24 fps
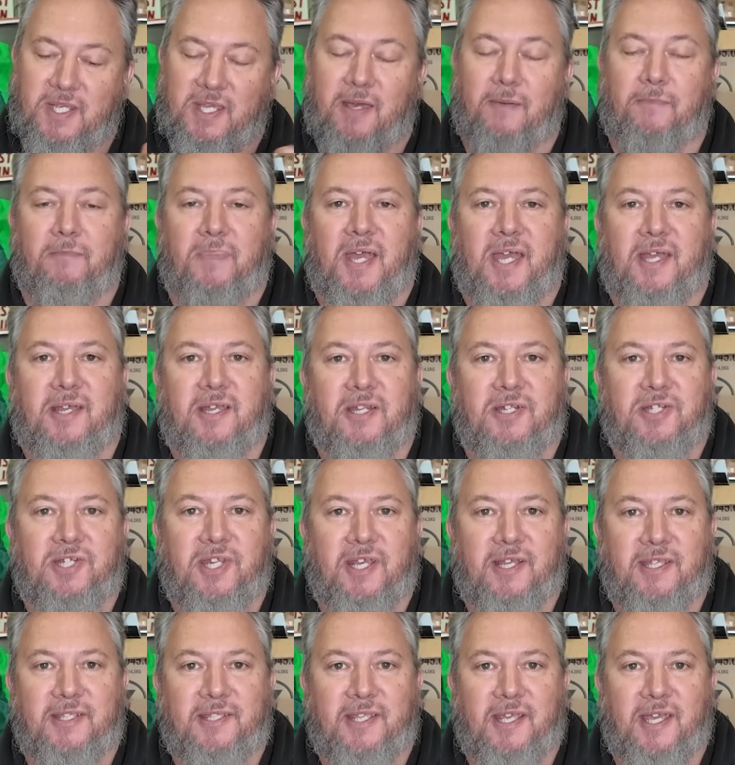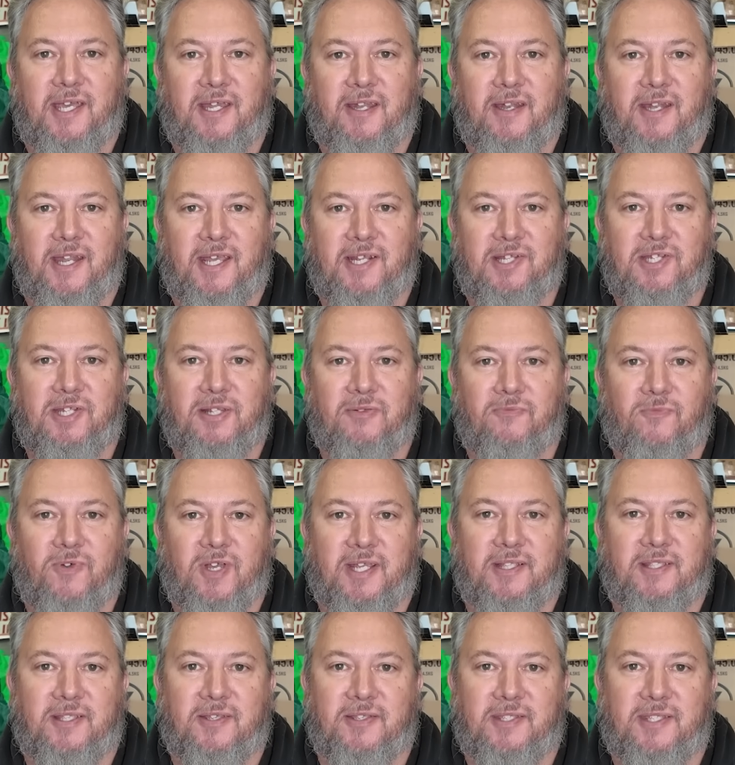Come back and check us out next
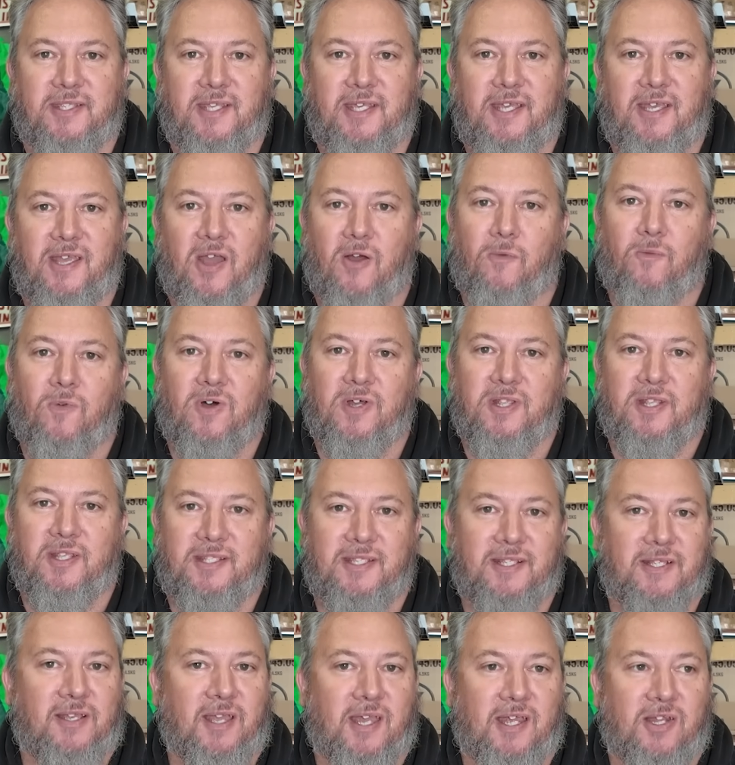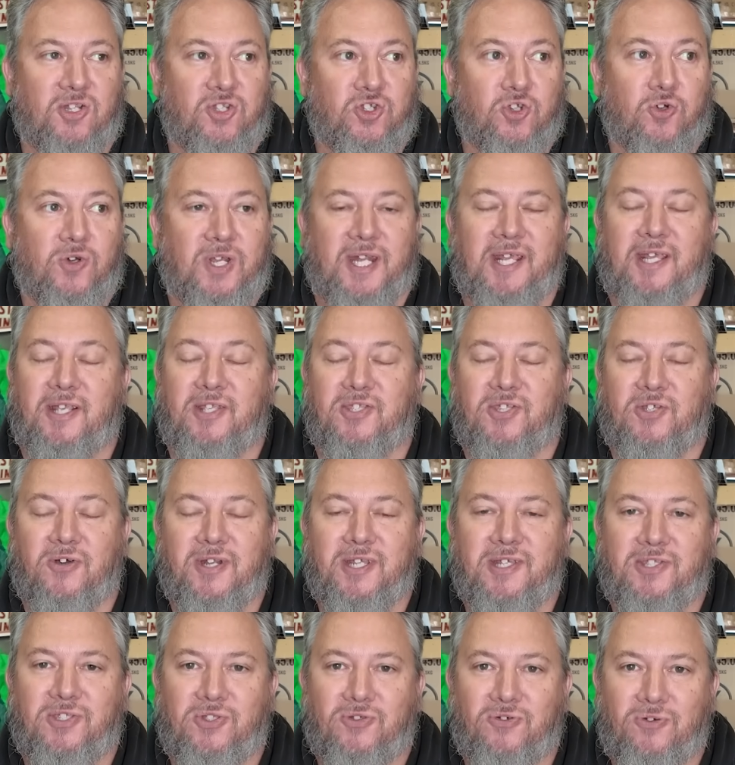week to see what's joining
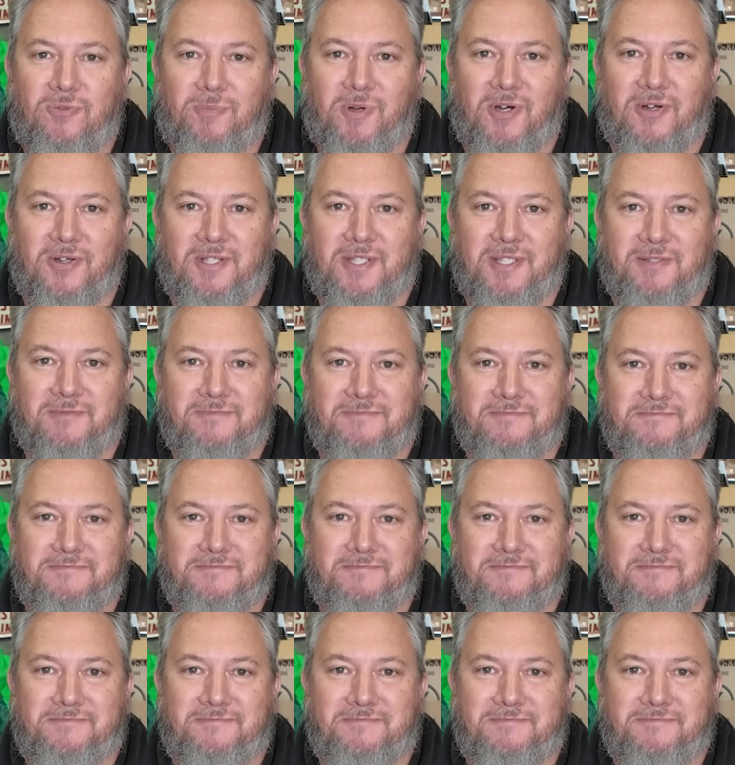Scotty's Toolbox.